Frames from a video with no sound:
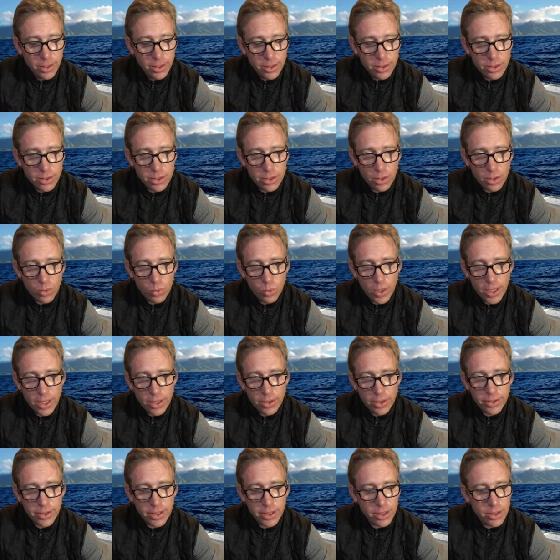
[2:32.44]
so
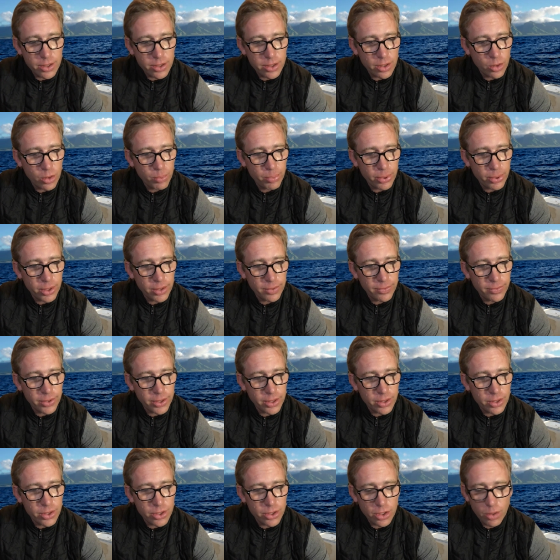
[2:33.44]
wealthy, so
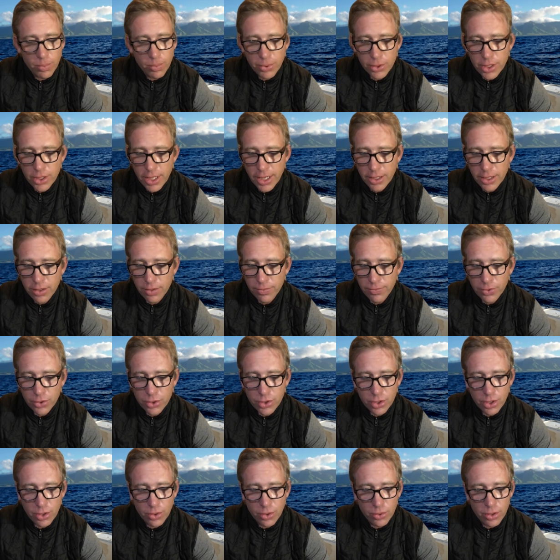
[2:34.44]
privileged, so protected for
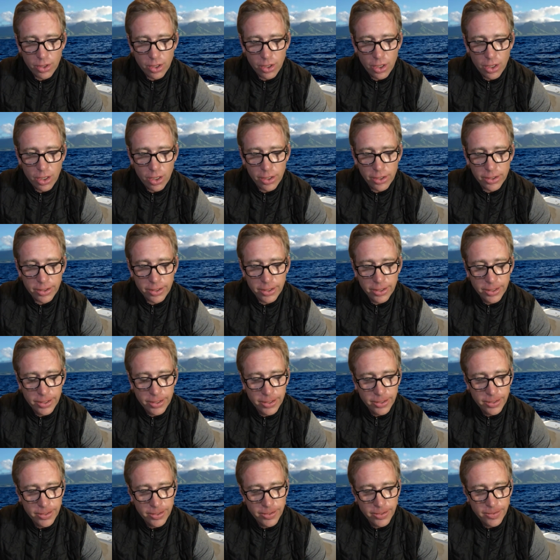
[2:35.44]
so long
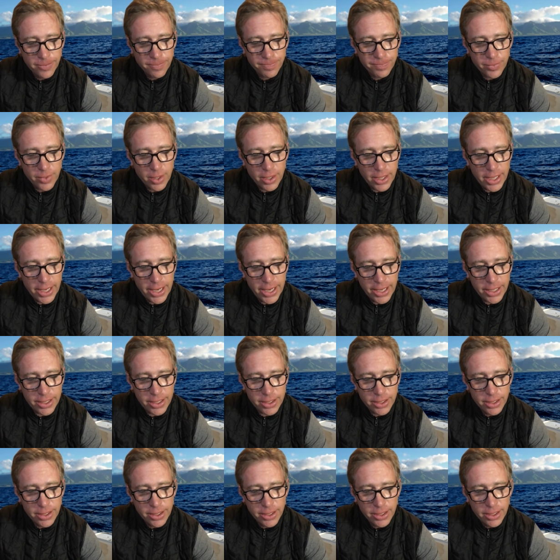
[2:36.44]
that
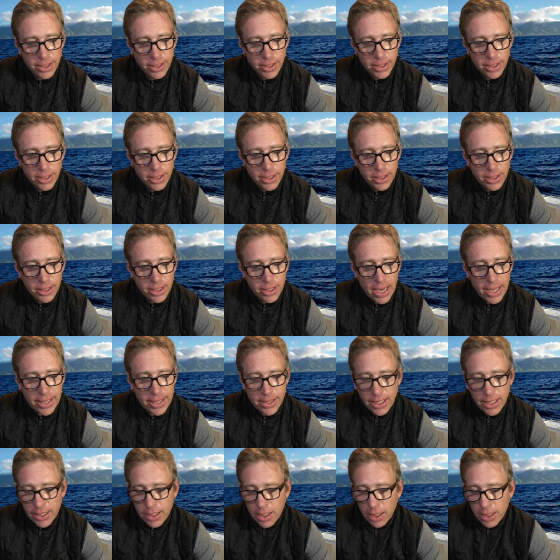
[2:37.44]
I
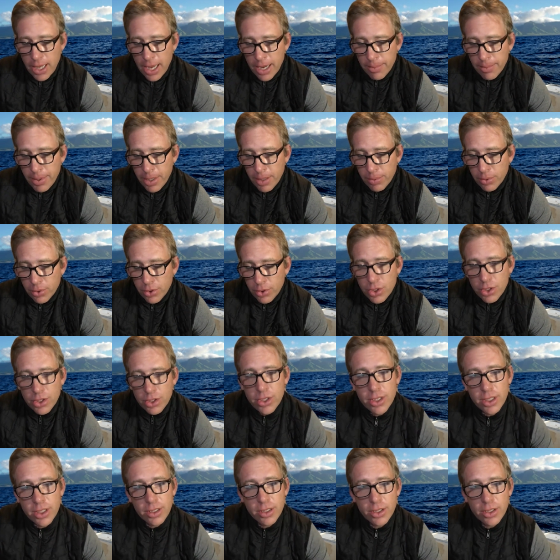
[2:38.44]
think a lot of people are
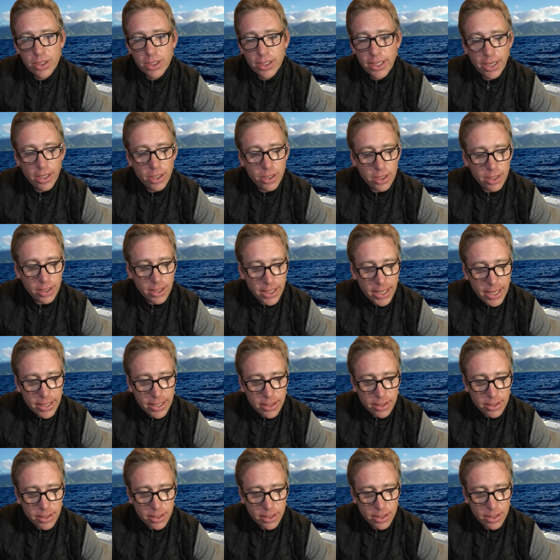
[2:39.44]
just scared to
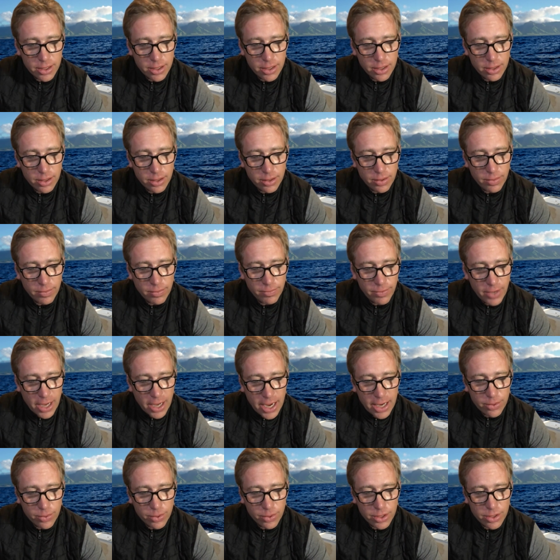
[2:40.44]
death of this
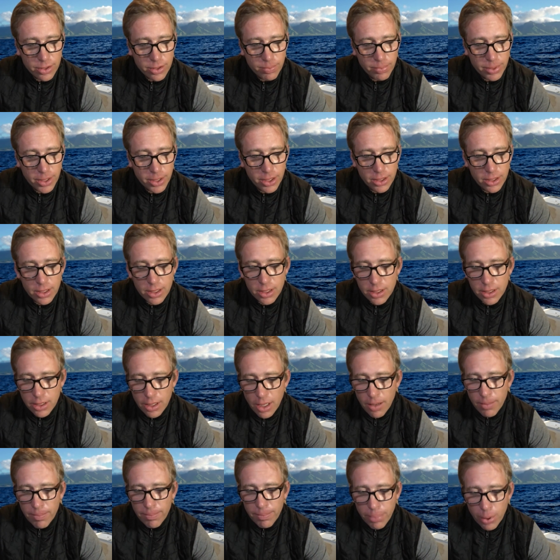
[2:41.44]
virus. But at
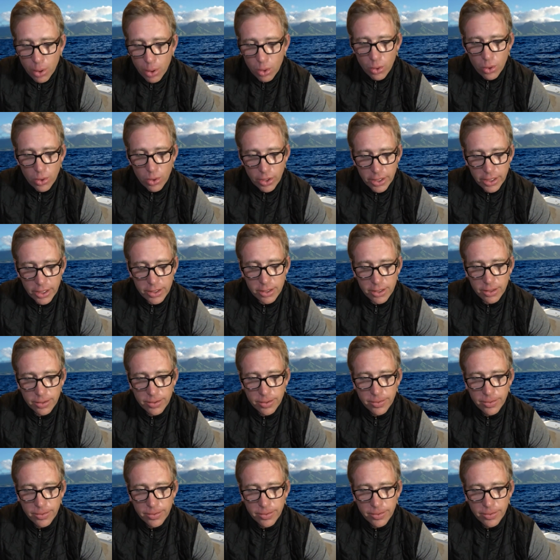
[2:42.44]
some point,